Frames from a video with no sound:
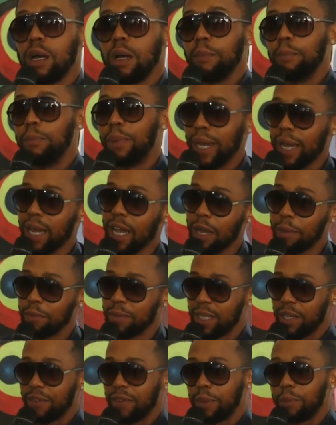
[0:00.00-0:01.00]

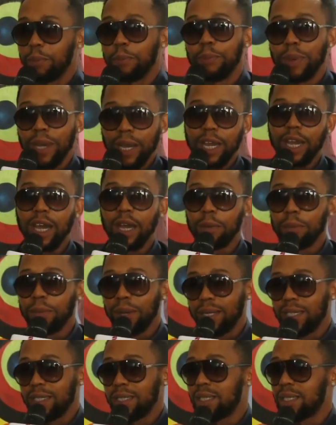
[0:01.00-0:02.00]
Beckham, David Beckham,
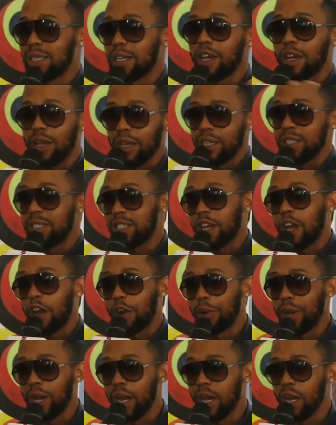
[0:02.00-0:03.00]
and his
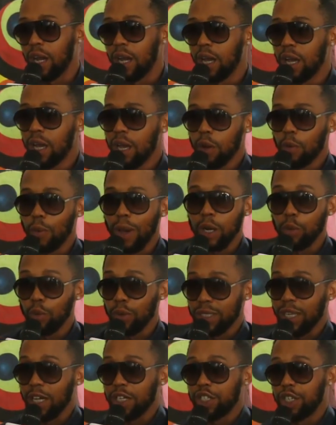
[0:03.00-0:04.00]
career while he
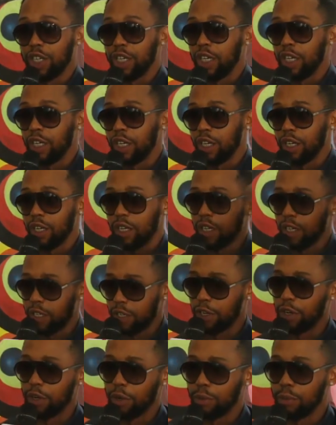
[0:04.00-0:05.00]
was actually,
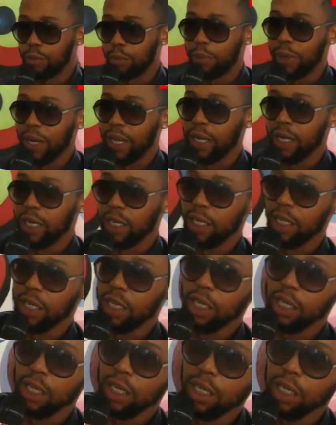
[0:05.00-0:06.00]
you know, playing in
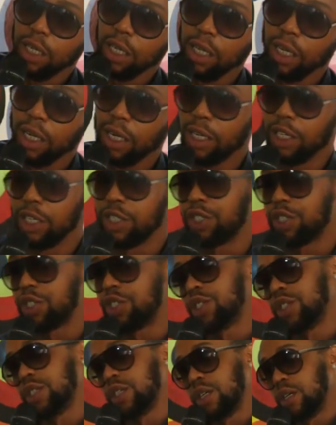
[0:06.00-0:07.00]
the
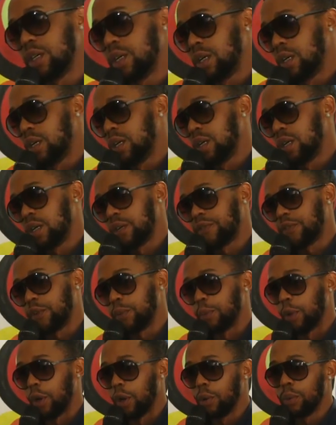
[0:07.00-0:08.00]
English
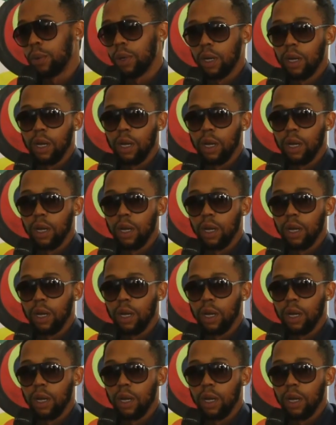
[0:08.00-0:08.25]
football.